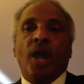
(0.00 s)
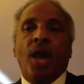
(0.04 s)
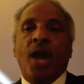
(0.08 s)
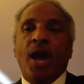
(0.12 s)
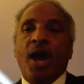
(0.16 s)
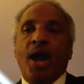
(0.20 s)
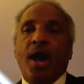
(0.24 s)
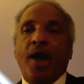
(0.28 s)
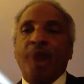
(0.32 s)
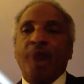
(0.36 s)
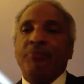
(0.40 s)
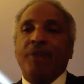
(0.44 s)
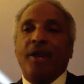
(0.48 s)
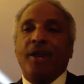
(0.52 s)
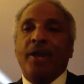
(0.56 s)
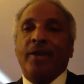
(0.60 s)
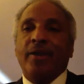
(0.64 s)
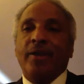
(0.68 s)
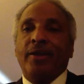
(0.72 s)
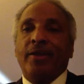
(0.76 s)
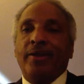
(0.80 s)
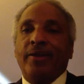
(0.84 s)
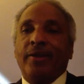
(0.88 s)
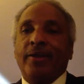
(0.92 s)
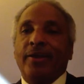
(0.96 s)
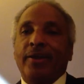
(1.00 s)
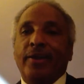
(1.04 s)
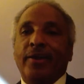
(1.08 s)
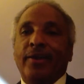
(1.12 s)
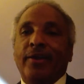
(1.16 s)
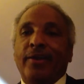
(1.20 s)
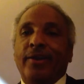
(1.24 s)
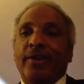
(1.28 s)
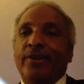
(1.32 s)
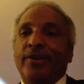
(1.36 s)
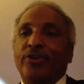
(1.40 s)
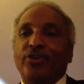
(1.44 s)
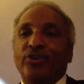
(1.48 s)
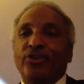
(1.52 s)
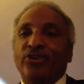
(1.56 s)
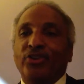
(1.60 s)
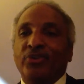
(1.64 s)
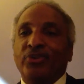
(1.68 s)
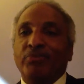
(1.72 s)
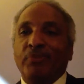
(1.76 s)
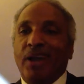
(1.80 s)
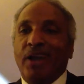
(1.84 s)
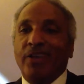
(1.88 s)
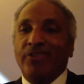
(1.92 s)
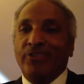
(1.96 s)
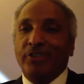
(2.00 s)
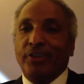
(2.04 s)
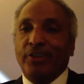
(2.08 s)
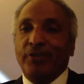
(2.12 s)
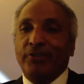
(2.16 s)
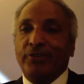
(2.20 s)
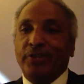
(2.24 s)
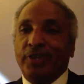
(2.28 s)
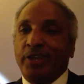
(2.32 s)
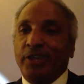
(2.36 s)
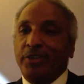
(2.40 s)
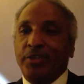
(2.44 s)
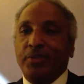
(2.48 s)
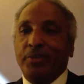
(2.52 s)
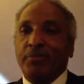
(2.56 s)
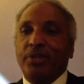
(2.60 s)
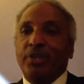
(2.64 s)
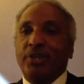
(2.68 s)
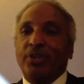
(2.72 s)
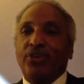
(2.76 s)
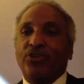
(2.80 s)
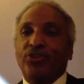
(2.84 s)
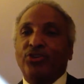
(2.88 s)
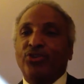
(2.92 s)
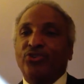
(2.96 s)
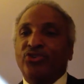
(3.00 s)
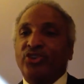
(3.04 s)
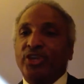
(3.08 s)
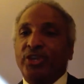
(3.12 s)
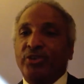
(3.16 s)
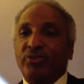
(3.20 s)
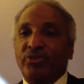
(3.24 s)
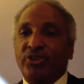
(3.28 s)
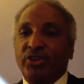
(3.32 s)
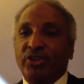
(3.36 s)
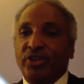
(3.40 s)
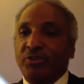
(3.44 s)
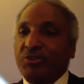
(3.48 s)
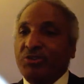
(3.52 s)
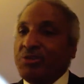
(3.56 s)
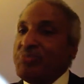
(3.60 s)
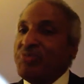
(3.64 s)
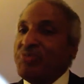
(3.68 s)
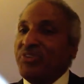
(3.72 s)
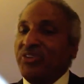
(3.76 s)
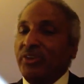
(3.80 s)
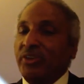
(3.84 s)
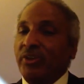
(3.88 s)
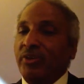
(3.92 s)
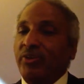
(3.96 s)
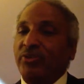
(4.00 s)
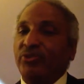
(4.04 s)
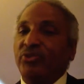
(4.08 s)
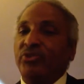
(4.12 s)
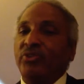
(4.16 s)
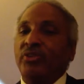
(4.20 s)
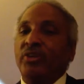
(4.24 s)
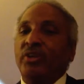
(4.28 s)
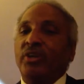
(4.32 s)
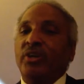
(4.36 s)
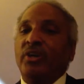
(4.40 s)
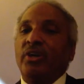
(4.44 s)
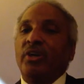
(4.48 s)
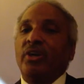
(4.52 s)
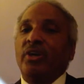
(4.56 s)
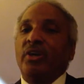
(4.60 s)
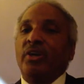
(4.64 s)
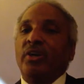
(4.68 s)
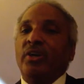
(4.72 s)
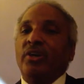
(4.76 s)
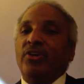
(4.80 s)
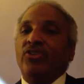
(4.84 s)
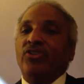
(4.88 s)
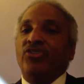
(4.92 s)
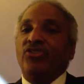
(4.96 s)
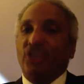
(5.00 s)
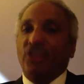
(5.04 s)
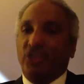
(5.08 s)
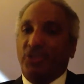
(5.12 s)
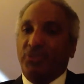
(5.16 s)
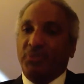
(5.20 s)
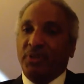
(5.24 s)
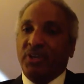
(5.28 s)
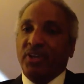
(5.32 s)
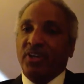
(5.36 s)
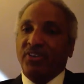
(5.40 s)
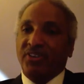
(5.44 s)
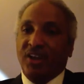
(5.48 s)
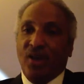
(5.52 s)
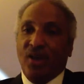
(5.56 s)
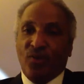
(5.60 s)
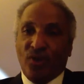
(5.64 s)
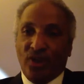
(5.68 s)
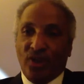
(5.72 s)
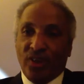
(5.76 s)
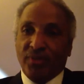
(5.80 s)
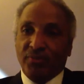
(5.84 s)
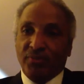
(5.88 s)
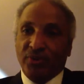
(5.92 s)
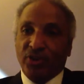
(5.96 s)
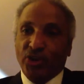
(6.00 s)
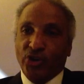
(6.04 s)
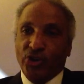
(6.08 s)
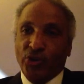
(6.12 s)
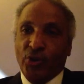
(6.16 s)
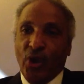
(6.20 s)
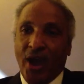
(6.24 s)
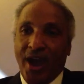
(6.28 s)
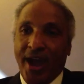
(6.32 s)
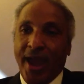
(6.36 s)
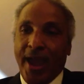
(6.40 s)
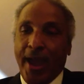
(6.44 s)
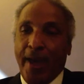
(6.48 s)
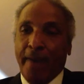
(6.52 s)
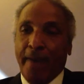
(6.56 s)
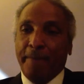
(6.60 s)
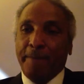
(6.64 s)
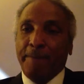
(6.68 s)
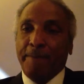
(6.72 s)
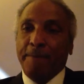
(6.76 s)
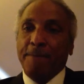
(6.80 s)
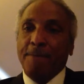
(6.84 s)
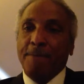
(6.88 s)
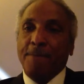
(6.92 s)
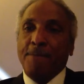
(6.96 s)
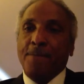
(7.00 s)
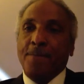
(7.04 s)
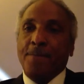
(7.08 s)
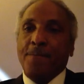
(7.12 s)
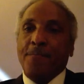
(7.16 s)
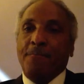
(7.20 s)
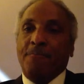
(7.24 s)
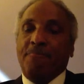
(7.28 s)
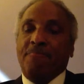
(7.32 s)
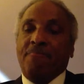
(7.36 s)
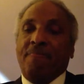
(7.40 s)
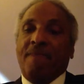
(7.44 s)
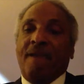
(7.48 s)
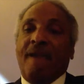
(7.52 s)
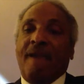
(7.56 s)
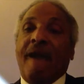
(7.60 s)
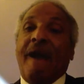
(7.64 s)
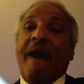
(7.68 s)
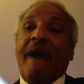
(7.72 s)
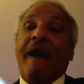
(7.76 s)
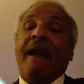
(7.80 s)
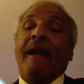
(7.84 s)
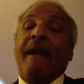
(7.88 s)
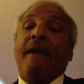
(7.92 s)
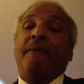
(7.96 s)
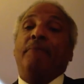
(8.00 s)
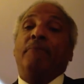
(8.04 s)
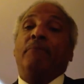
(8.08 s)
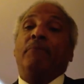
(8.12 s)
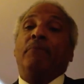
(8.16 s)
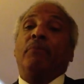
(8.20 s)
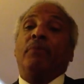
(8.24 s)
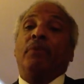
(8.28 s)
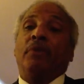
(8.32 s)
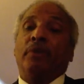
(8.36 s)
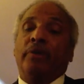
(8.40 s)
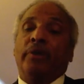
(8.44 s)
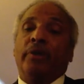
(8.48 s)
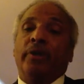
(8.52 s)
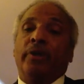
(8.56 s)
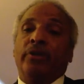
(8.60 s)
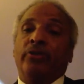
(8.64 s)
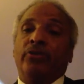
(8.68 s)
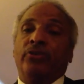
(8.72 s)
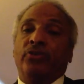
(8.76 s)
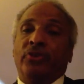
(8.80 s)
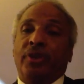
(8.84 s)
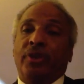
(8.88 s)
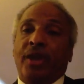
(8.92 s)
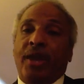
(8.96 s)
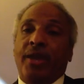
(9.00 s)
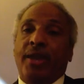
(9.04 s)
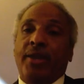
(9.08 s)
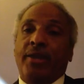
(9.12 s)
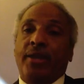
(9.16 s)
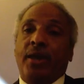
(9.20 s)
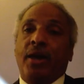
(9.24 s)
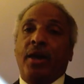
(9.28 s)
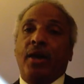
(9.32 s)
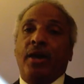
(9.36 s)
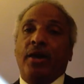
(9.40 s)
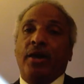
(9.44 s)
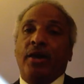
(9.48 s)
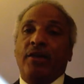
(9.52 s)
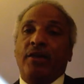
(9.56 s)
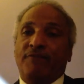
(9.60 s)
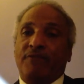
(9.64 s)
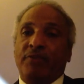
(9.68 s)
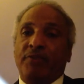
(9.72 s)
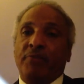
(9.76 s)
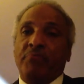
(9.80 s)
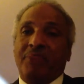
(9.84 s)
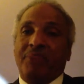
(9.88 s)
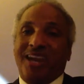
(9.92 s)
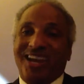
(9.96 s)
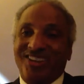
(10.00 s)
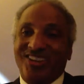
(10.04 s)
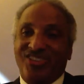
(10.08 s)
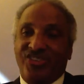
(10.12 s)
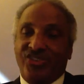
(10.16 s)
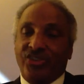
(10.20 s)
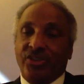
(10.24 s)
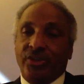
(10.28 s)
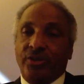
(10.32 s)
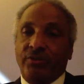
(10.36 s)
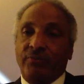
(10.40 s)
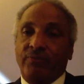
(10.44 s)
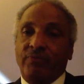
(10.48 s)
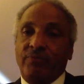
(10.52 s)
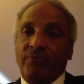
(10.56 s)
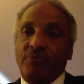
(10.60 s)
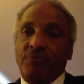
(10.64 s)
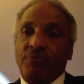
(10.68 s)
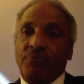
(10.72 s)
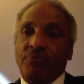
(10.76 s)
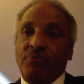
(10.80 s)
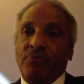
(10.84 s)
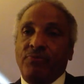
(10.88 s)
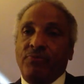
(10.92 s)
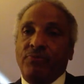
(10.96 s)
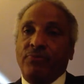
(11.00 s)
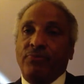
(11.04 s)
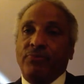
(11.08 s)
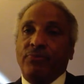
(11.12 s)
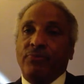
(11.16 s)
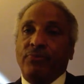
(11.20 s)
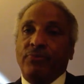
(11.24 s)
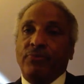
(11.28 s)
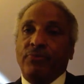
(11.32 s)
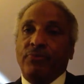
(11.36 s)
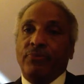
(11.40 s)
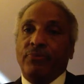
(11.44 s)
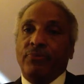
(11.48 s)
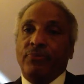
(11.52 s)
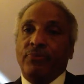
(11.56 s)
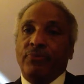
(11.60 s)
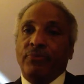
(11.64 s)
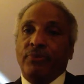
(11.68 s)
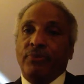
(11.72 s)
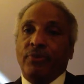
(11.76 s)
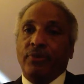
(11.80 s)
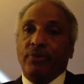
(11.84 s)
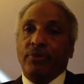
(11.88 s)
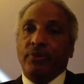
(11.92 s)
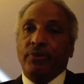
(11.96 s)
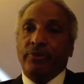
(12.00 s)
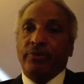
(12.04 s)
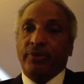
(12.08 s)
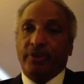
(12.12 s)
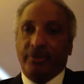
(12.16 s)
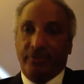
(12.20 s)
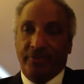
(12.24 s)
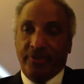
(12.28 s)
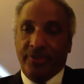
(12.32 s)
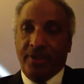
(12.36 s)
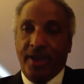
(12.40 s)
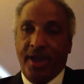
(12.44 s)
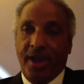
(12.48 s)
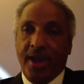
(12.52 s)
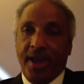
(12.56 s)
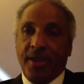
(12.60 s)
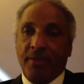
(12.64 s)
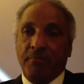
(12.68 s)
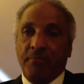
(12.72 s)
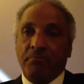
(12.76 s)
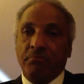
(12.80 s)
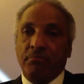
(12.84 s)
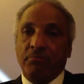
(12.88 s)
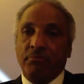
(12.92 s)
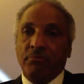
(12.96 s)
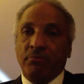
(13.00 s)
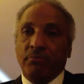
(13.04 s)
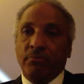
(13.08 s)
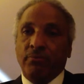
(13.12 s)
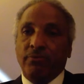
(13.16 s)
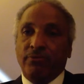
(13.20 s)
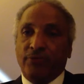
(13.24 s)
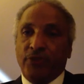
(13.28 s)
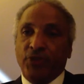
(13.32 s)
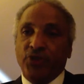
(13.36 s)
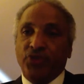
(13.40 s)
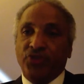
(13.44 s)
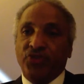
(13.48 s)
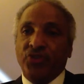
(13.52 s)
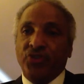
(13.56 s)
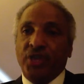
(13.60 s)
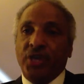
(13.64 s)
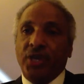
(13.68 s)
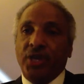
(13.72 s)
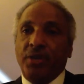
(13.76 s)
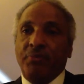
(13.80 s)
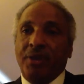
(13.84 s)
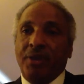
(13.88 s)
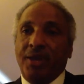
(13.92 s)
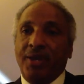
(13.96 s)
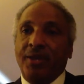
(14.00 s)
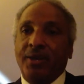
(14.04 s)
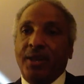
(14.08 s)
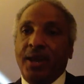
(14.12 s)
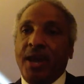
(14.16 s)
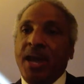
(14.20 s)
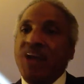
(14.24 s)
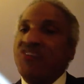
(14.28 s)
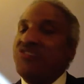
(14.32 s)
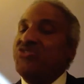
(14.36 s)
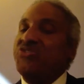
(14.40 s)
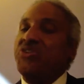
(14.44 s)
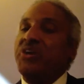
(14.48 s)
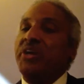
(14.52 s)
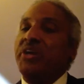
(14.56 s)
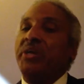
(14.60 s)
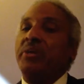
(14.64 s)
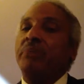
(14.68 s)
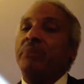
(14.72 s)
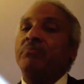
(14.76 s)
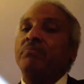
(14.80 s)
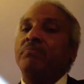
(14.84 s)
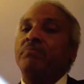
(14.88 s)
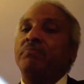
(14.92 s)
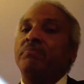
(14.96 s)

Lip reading: I'm not introducing myself to get them to introduce themselves just because I wanted them to know who I am. I'm looking to gain information, their name, first name, and last name,